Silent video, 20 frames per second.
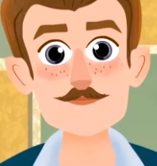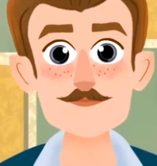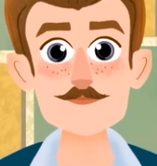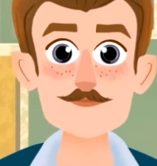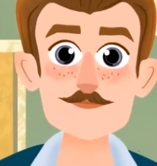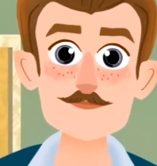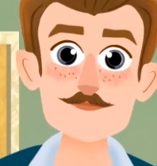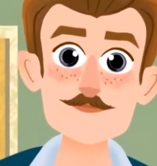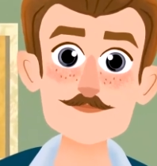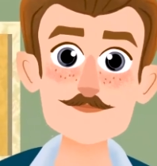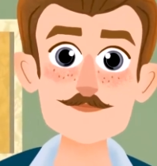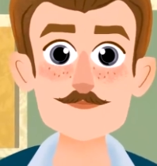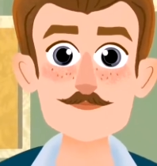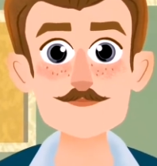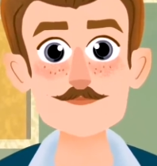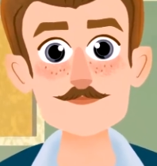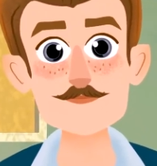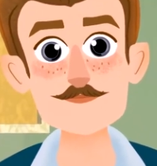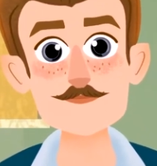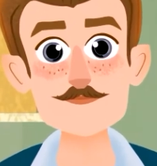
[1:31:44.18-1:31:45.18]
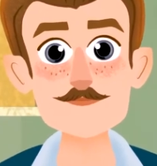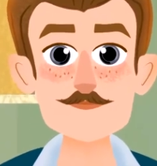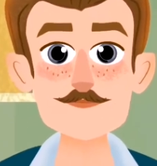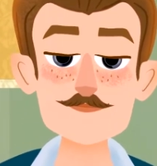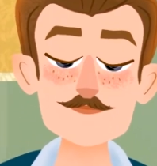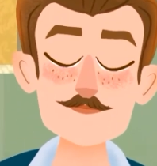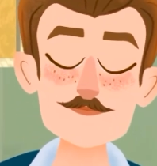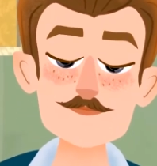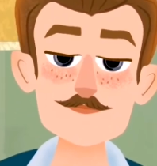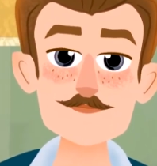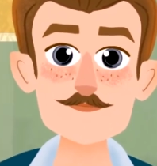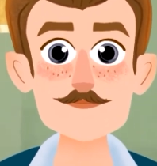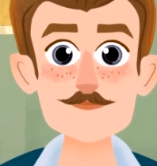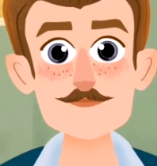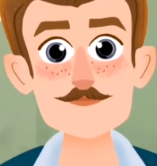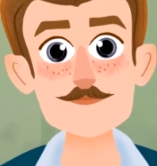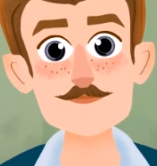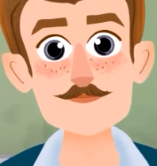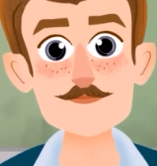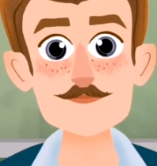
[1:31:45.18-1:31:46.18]
My dad came out of my room.
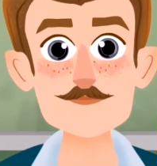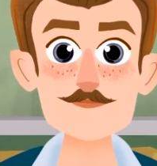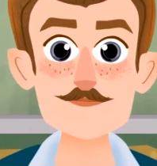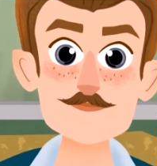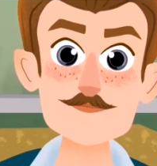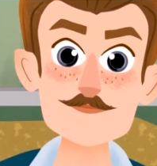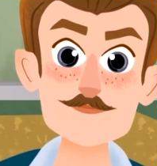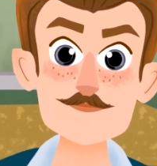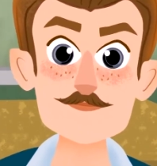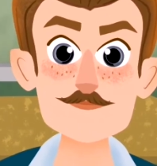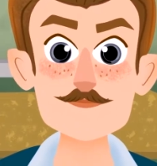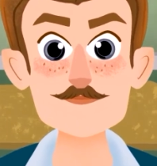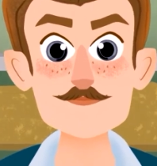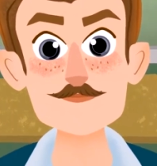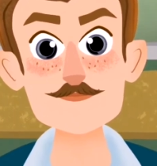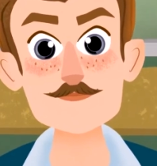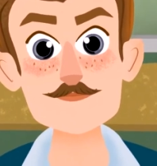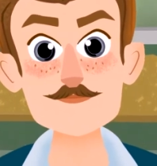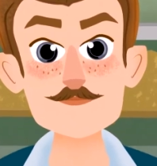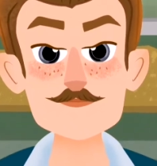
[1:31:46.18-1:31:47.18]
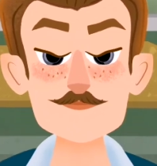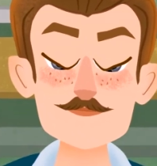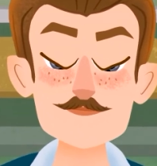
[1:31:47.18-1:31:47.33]
He saw us standing